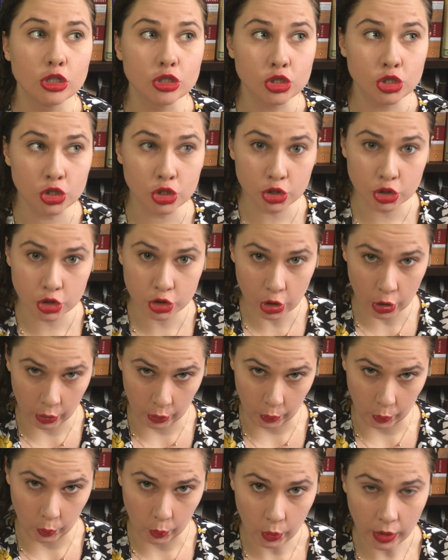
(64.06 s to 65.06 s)

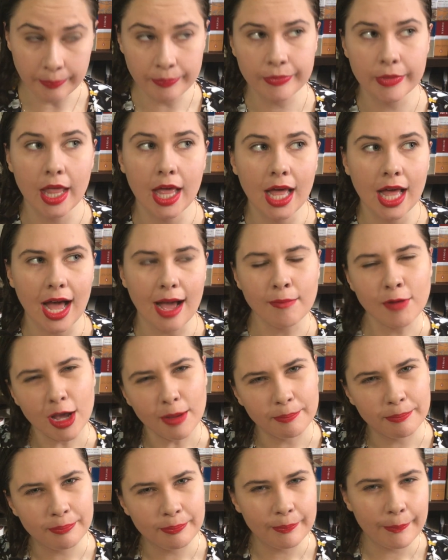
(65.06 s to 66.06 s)
So, I'm
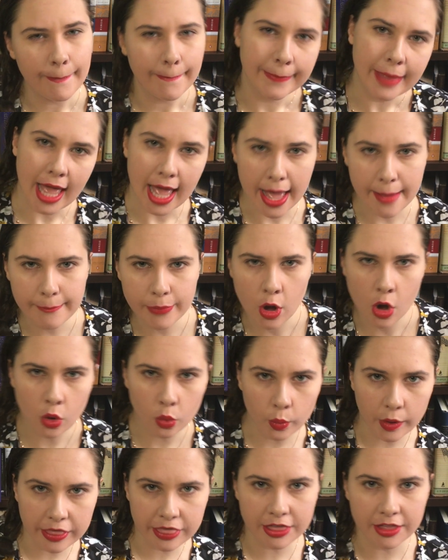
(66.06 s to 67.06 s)
not hip
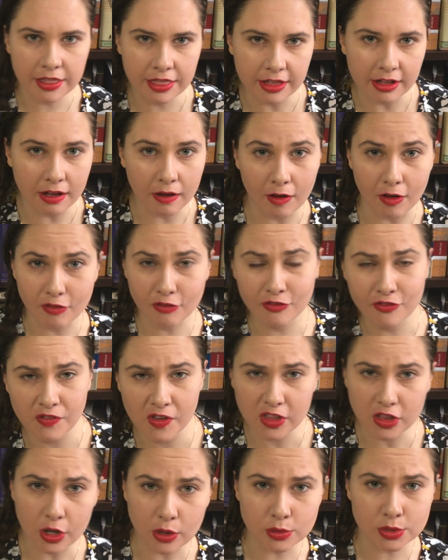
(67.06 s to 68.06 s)
with the
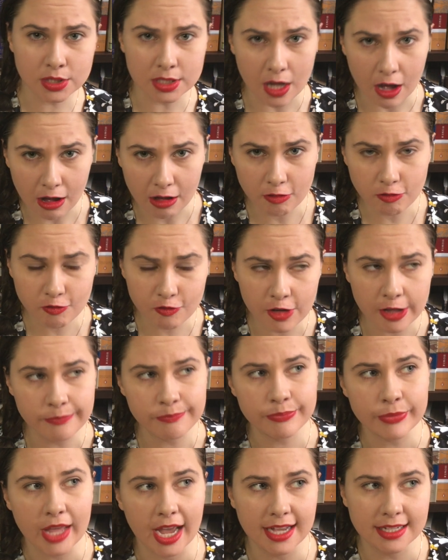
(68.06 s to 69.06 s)
philosophe,
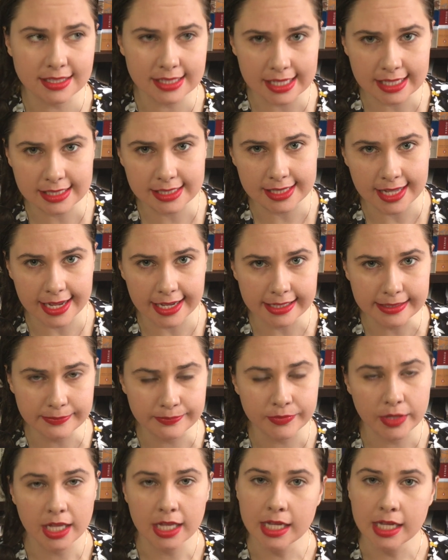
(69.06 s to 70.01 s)
as they say.